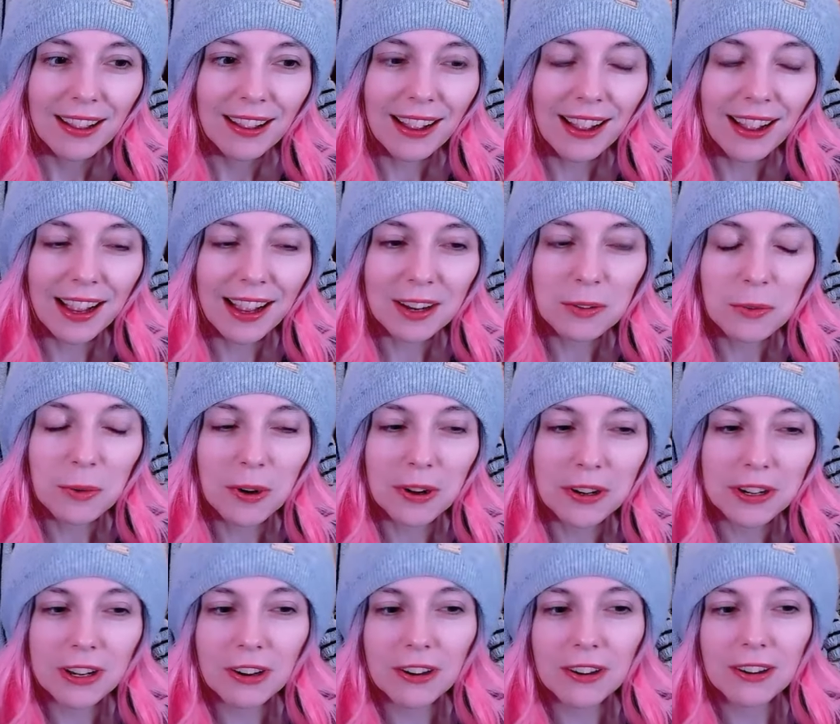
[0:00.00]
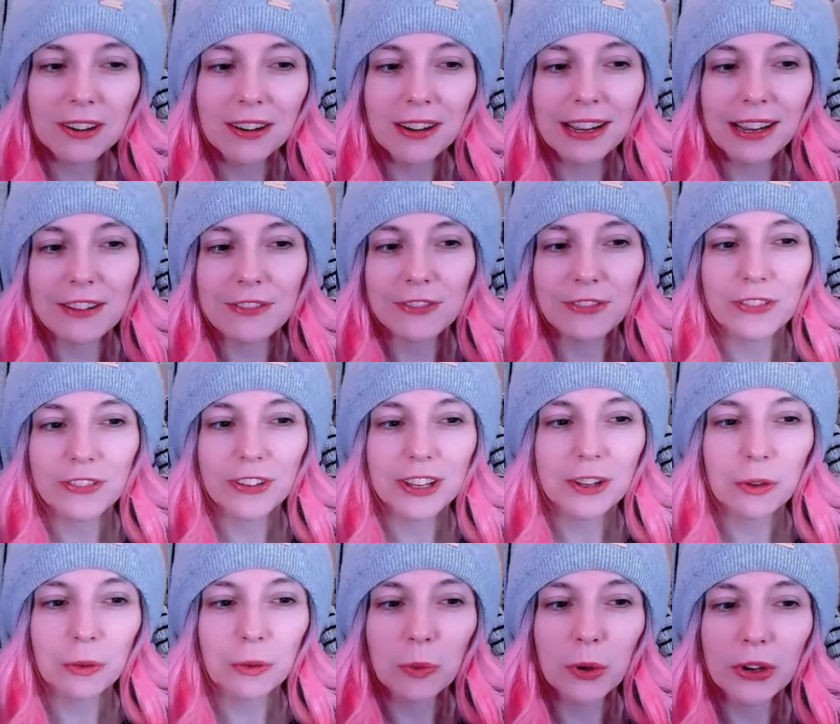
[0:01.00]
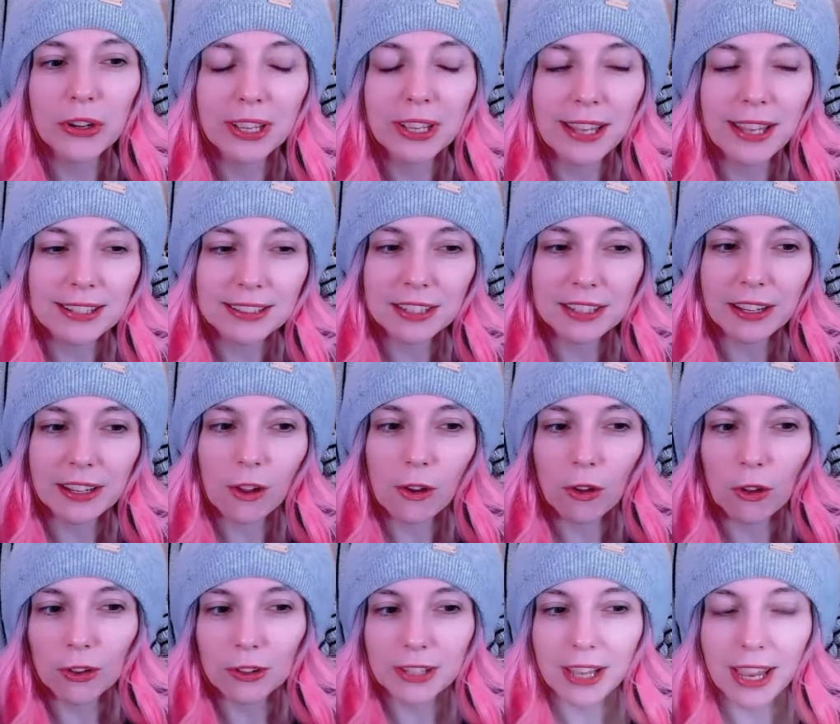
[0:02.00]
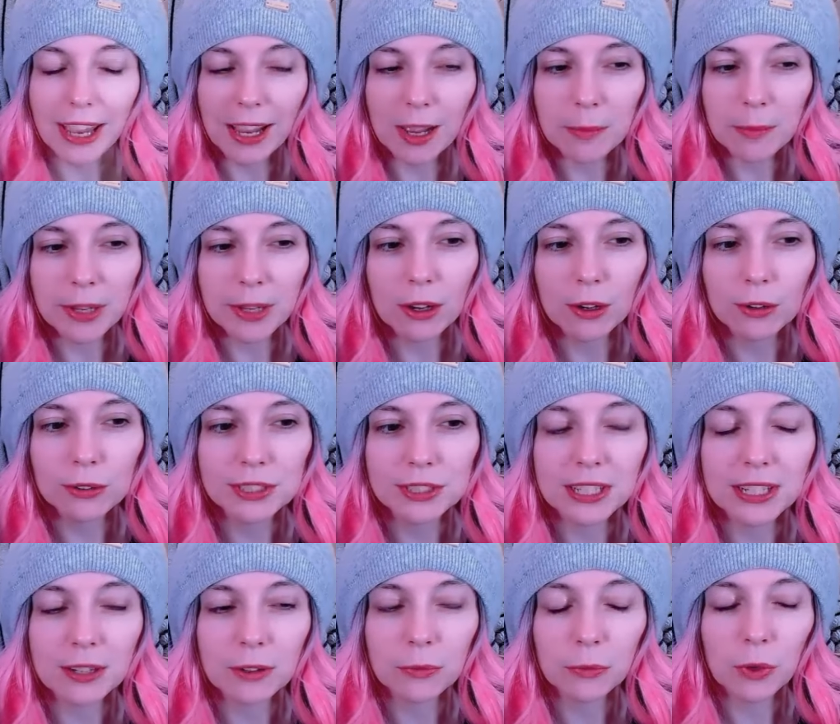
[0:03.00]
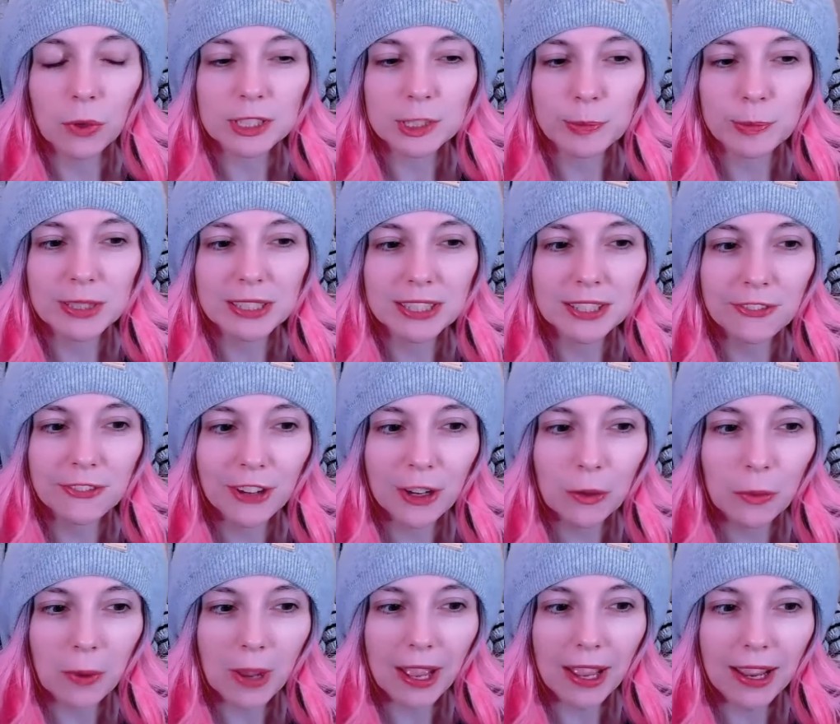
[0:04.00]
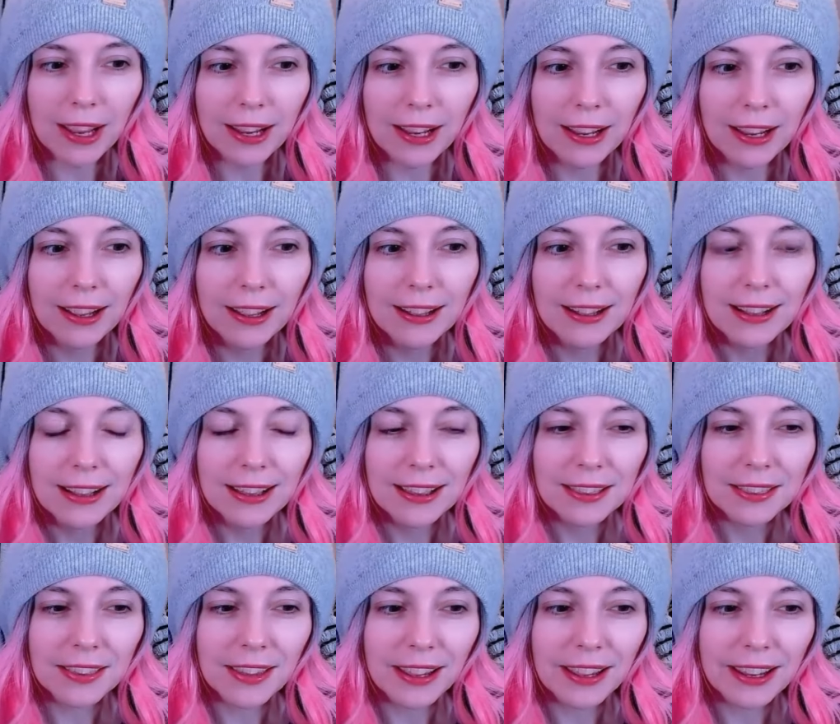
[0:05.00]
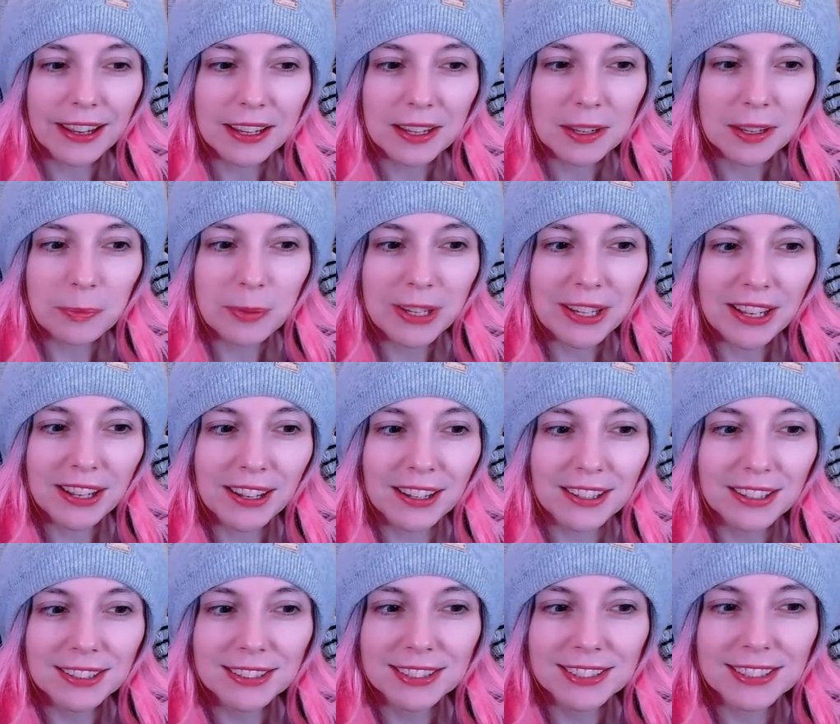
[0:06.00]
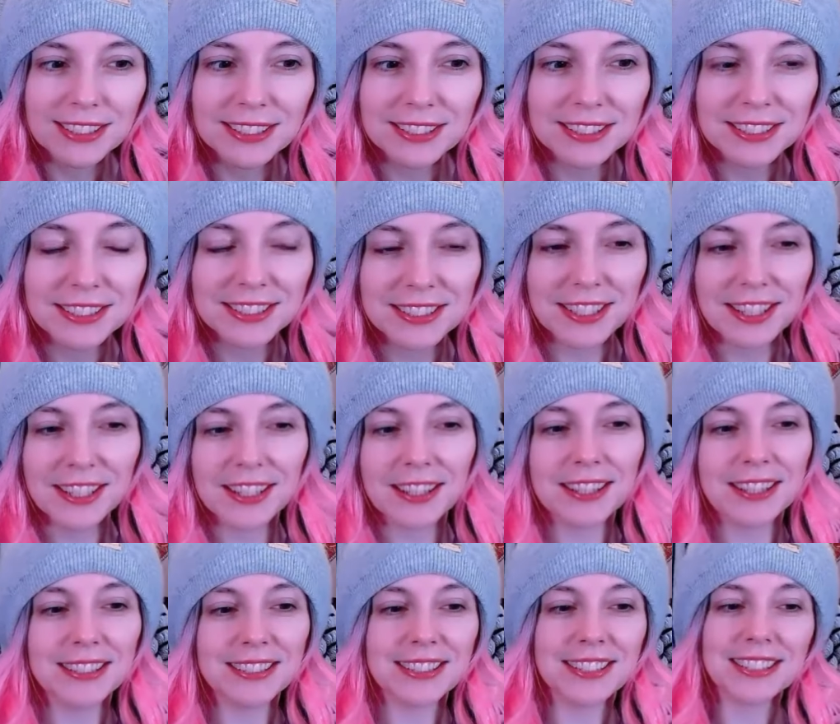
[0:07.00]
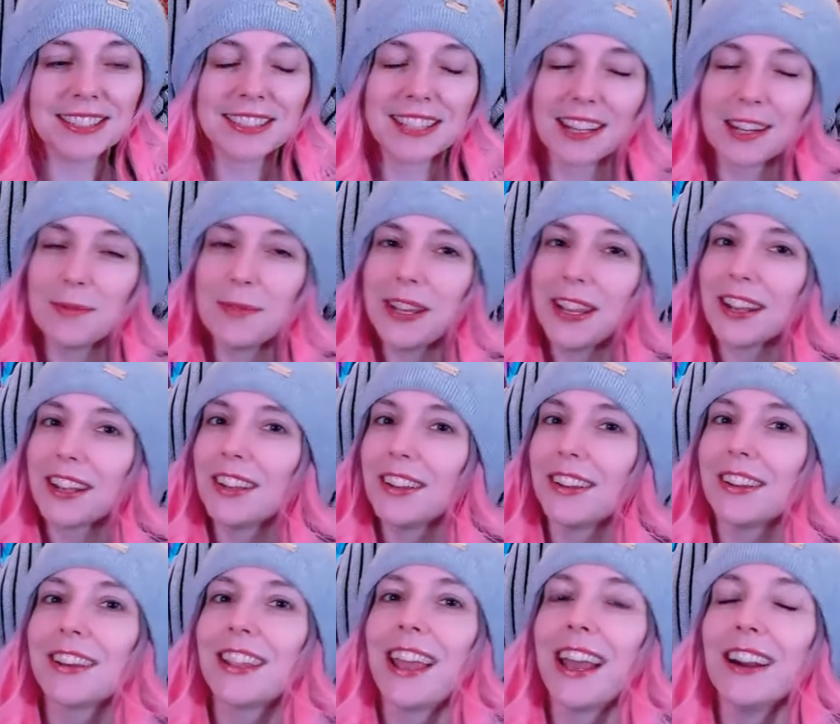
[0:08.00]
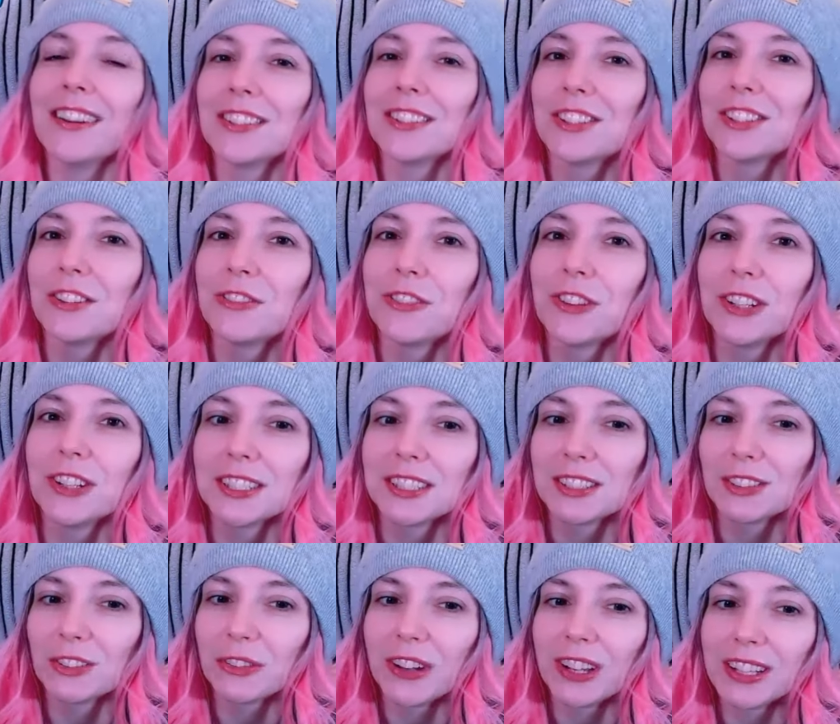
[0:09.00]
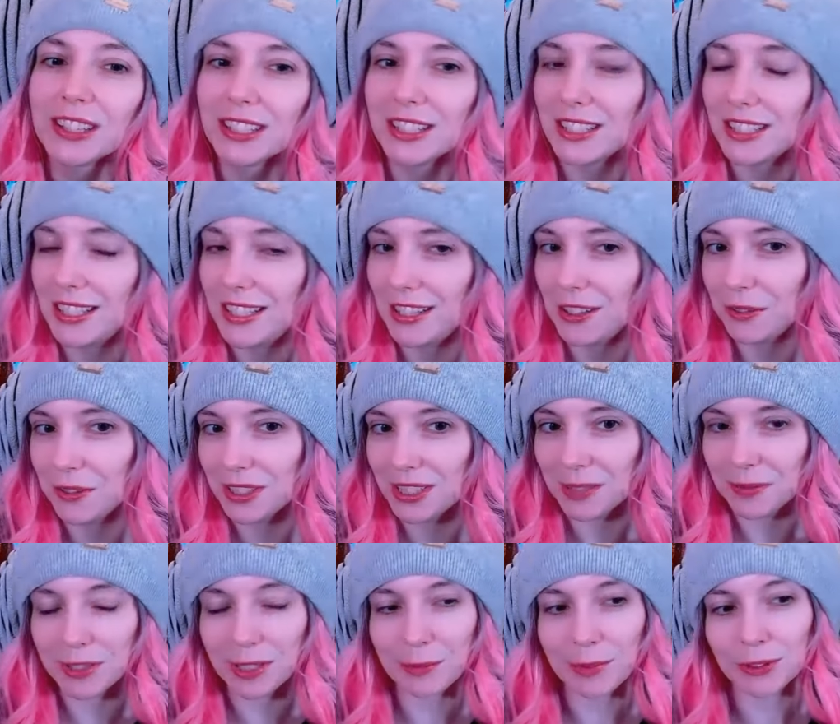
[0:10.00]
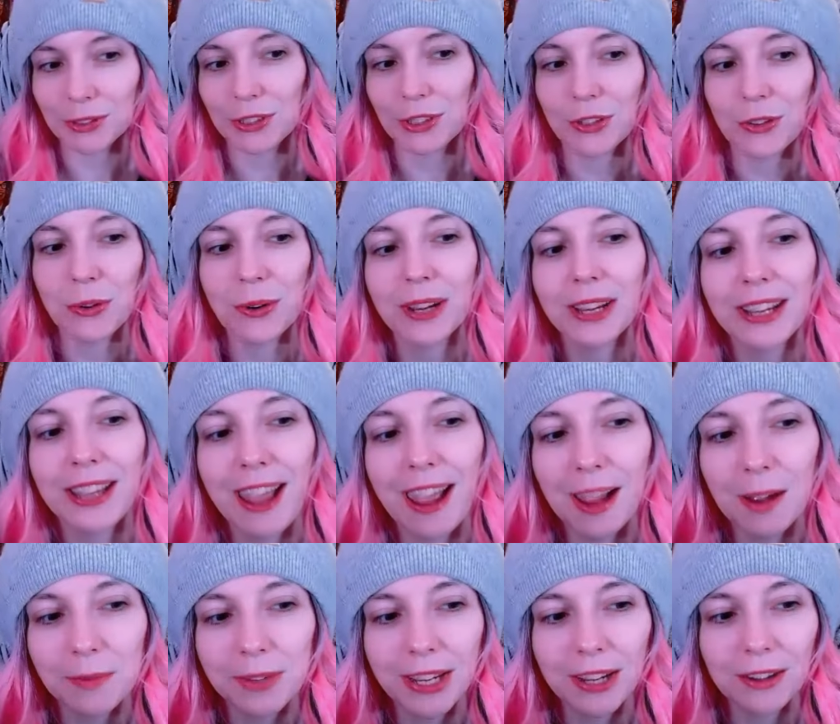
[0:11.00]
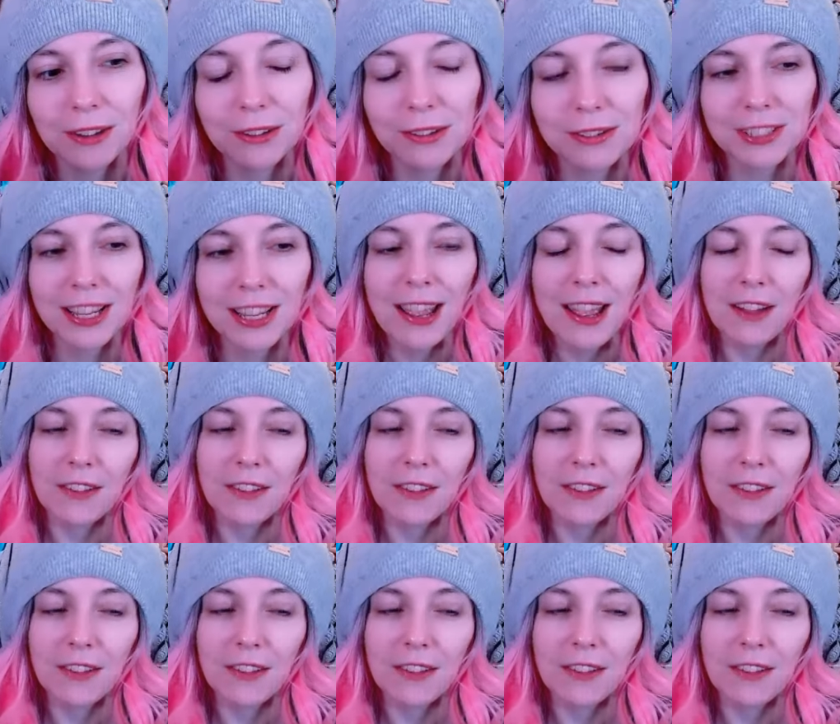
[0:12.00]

I wonder if he'll work against like all cameos and in what specific way. Like, because is this a, is this gonna be a good counter for us to finally deal with some of the most annoying cameos?